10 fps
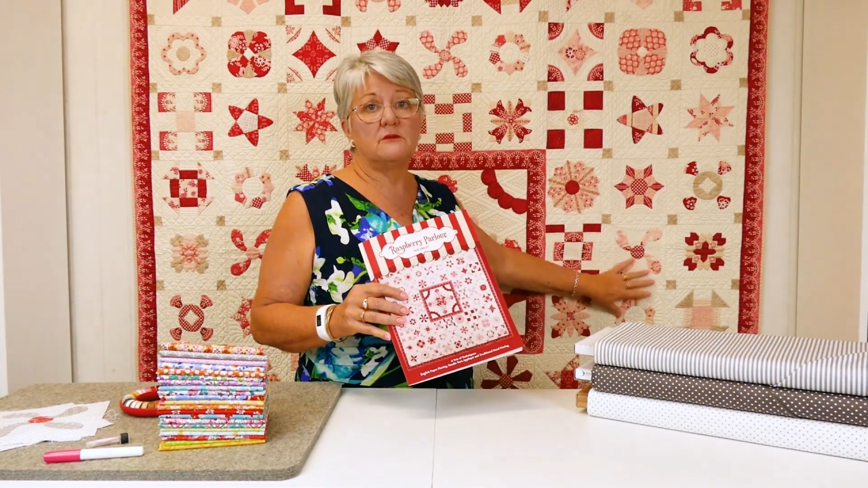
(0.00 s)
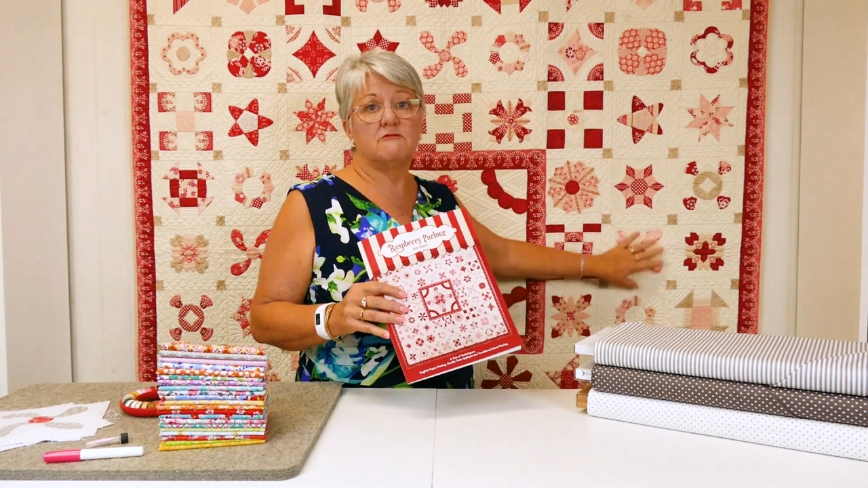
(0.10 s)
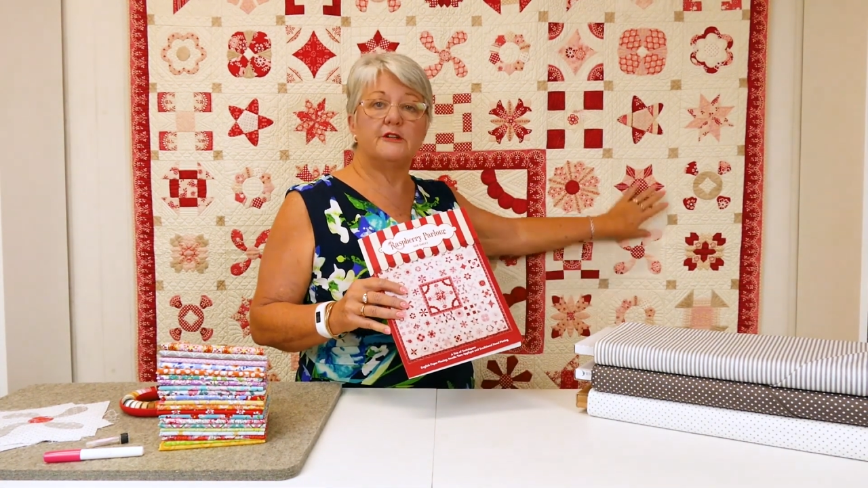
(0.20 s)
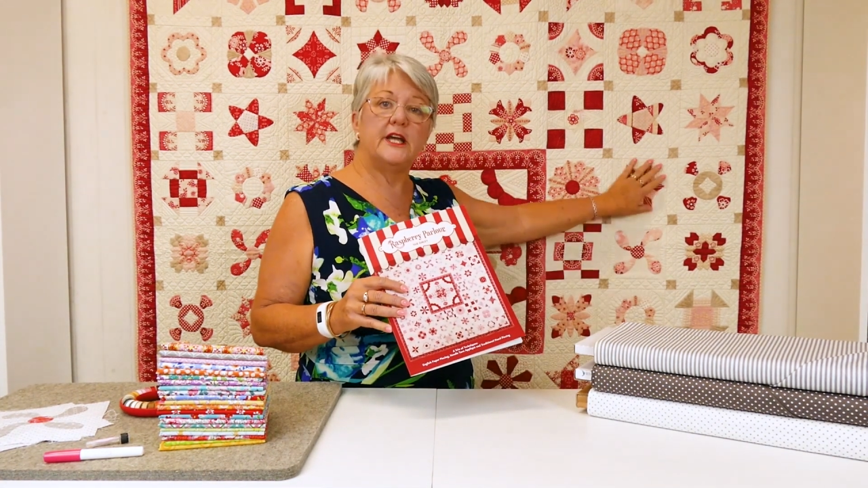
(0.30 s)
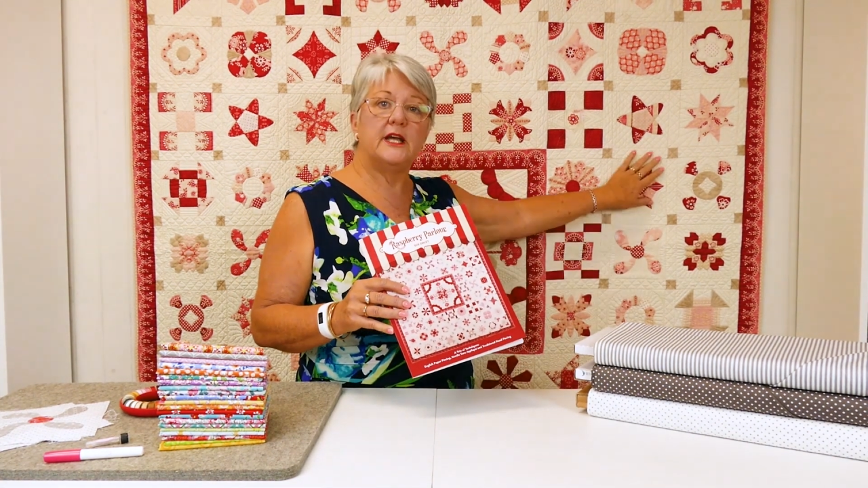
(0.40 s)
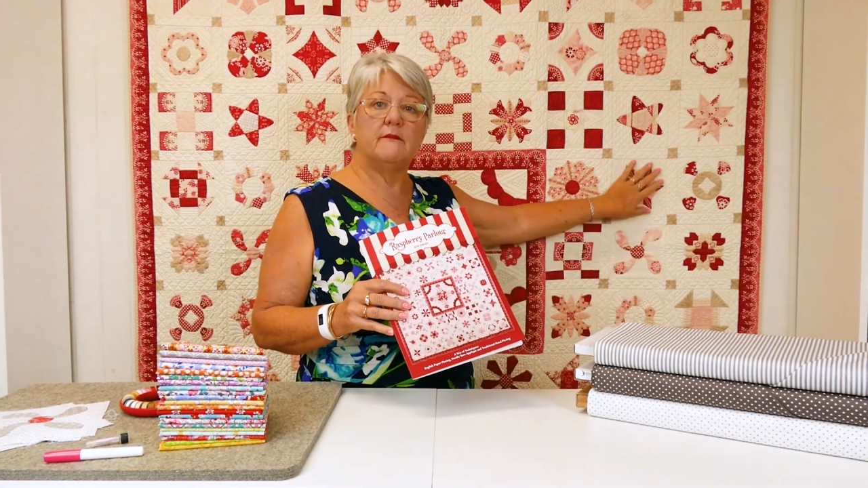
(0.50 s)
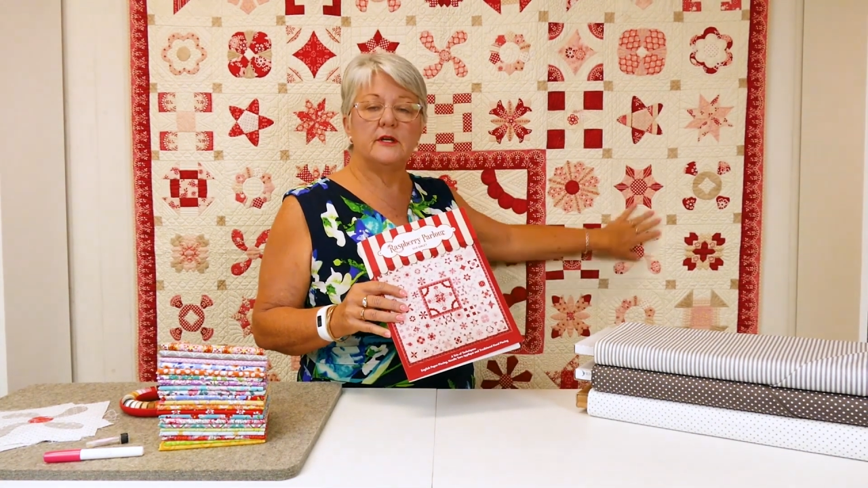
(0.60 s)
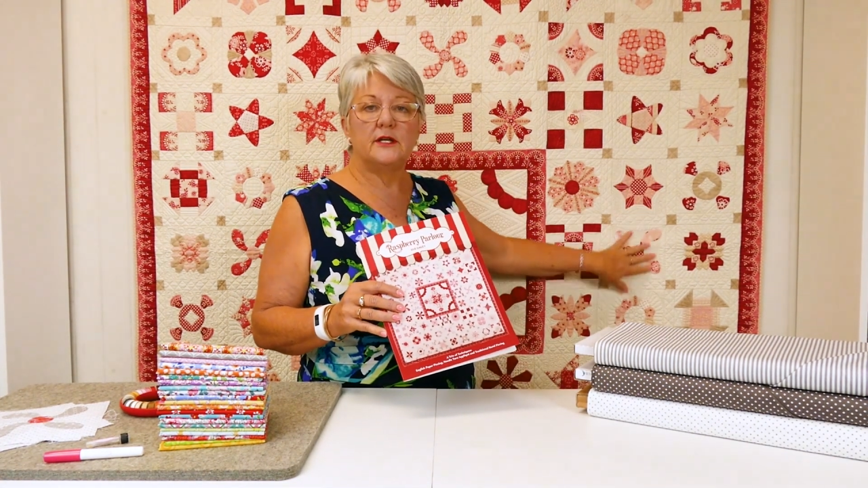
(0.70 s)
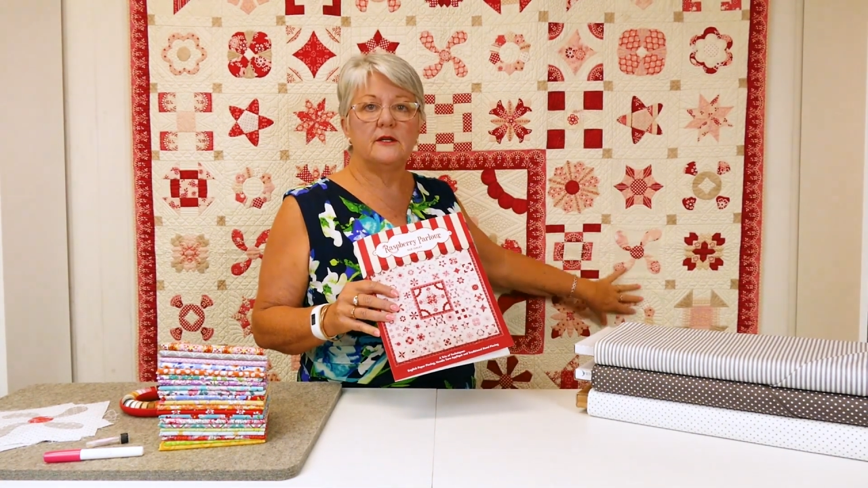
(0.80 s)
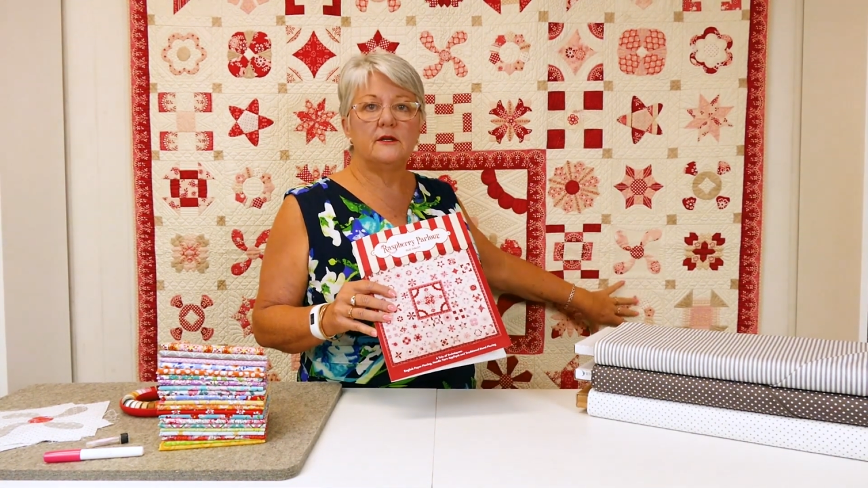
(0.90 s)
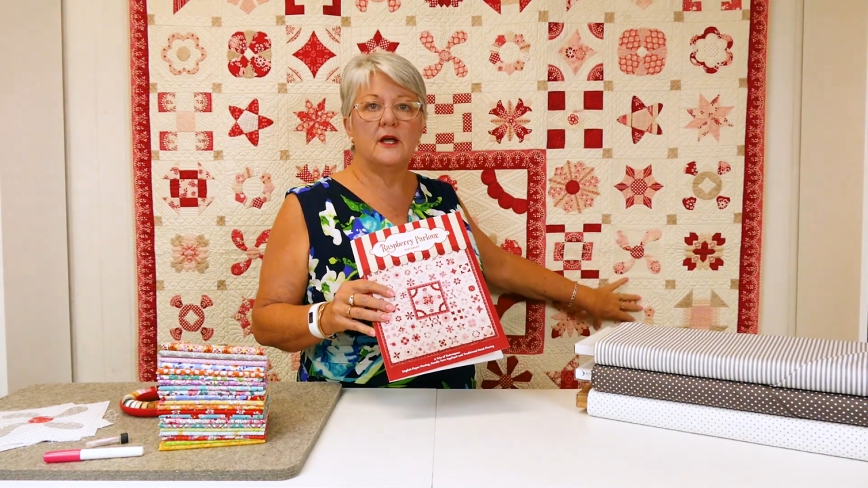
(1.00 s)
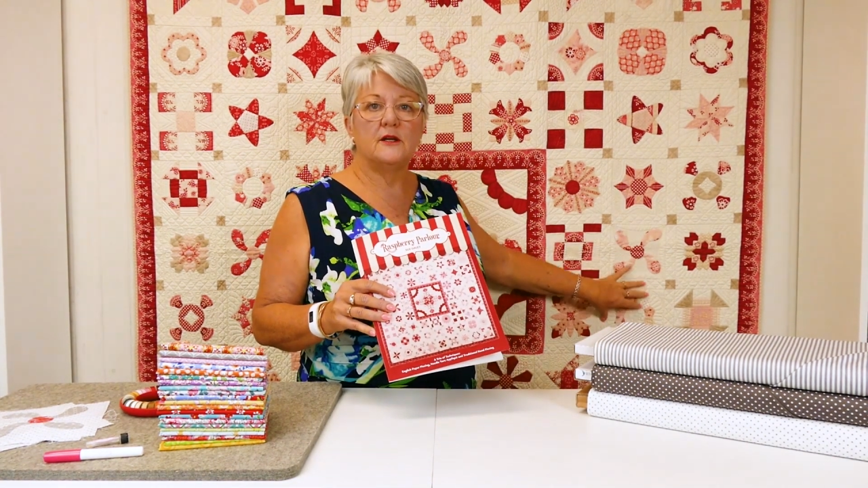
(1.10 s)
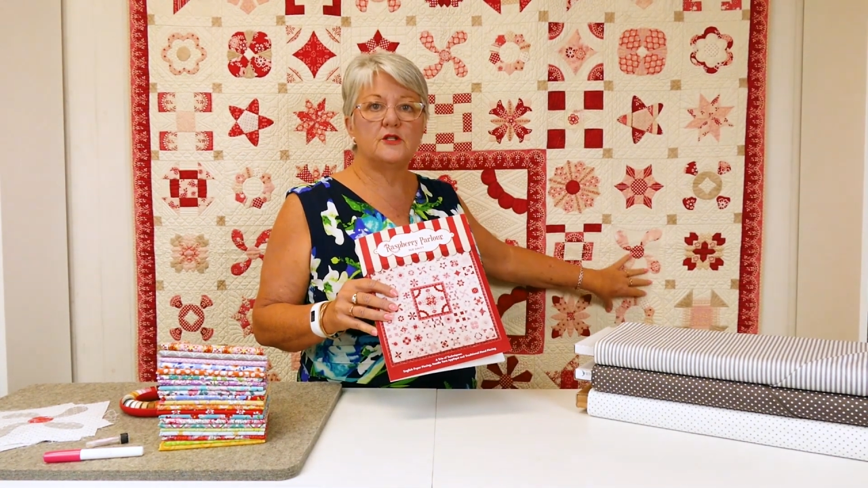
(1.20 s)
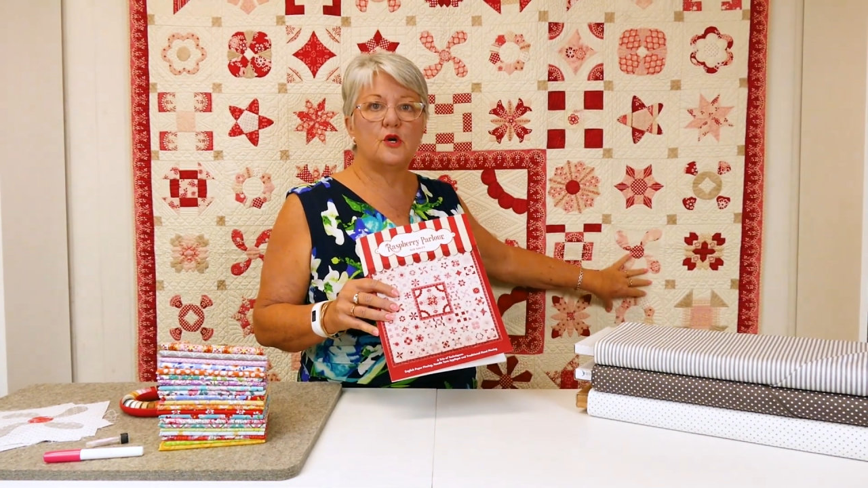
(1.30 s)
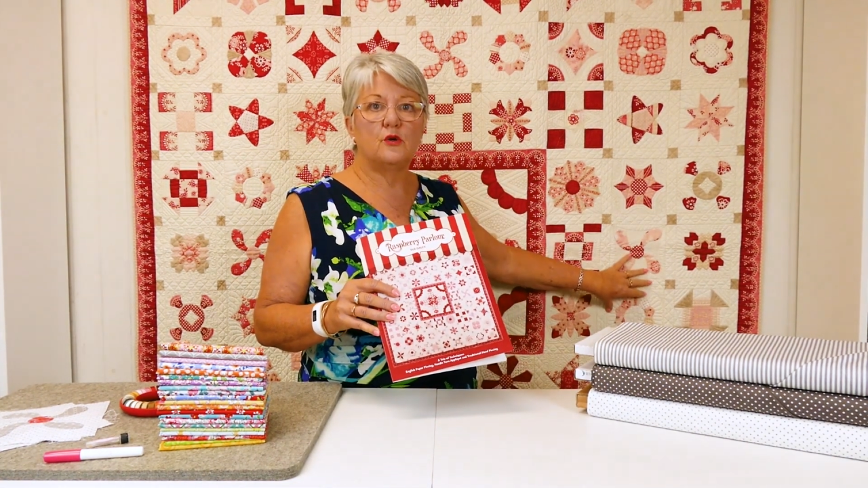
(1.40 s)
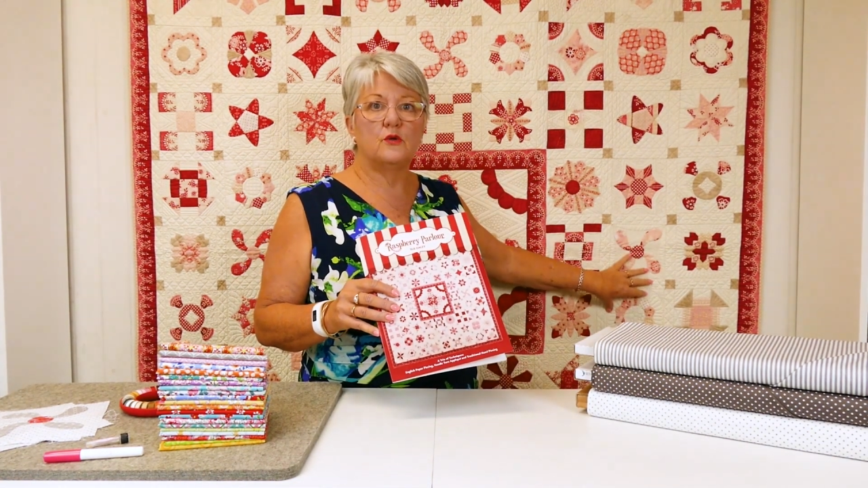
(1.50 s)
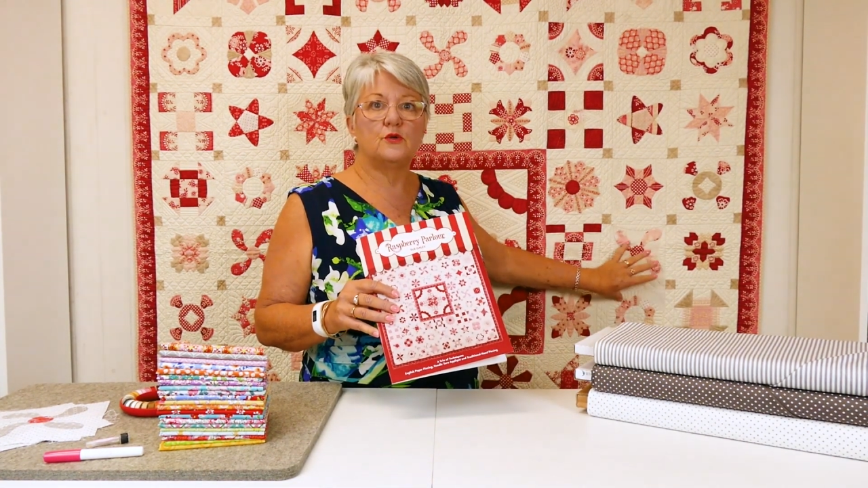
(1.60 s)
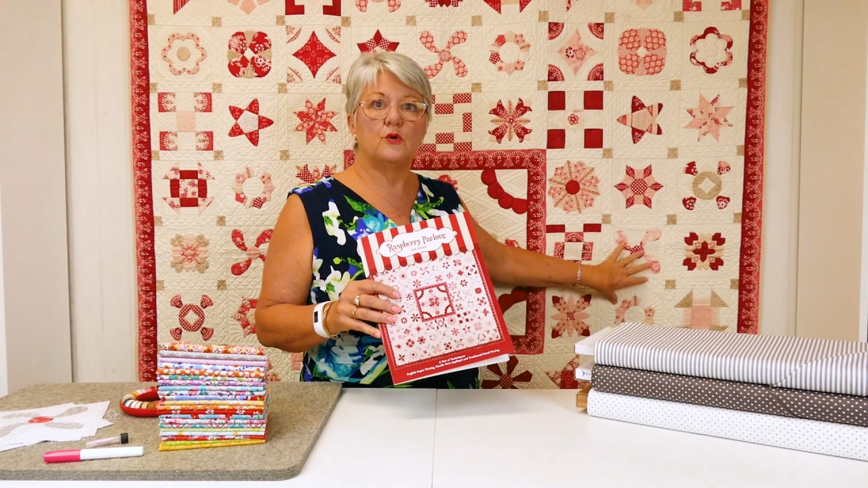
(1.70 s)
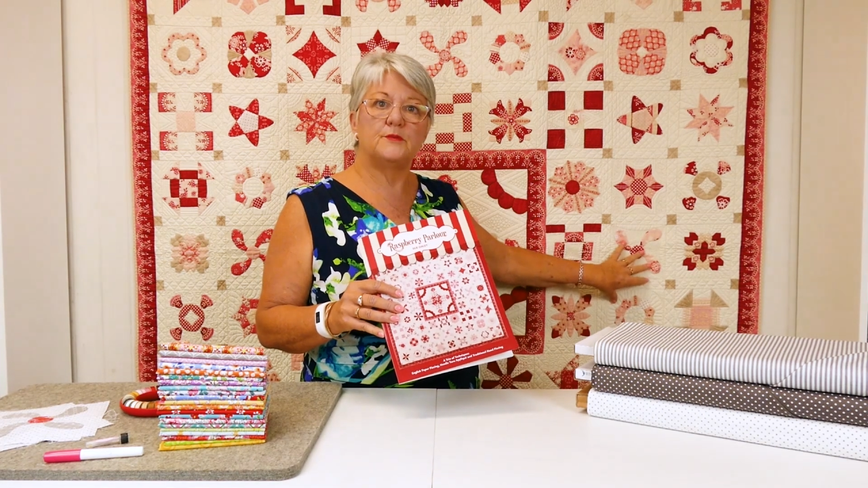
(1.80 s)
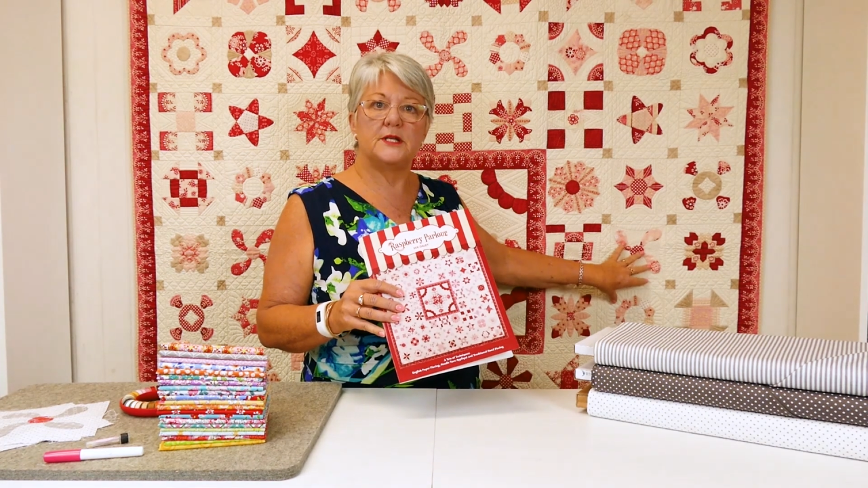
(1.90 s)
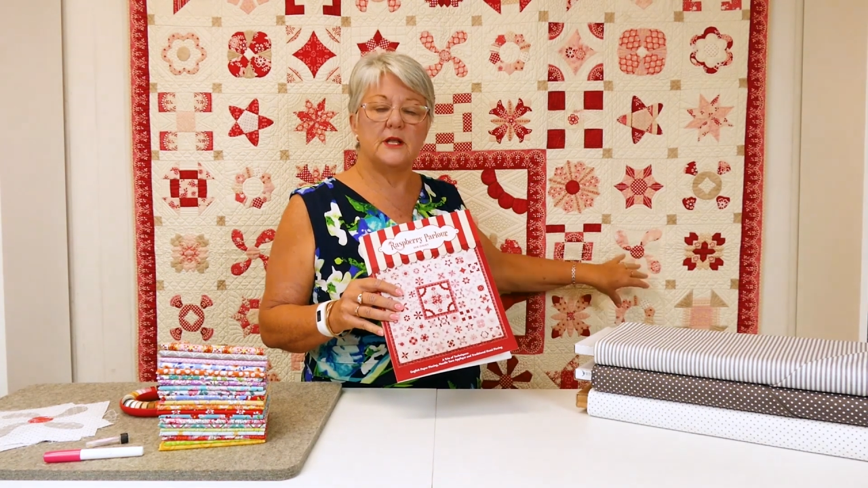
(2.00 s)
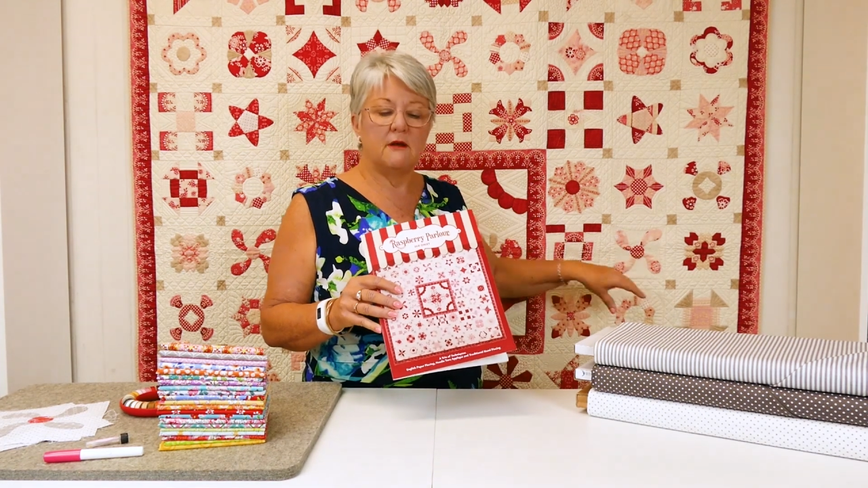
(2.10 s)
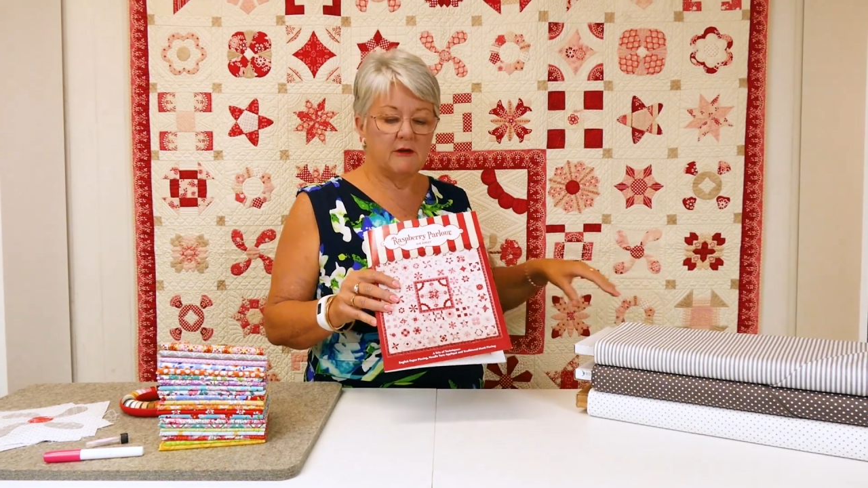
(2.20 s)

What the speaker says: cream and taups in there,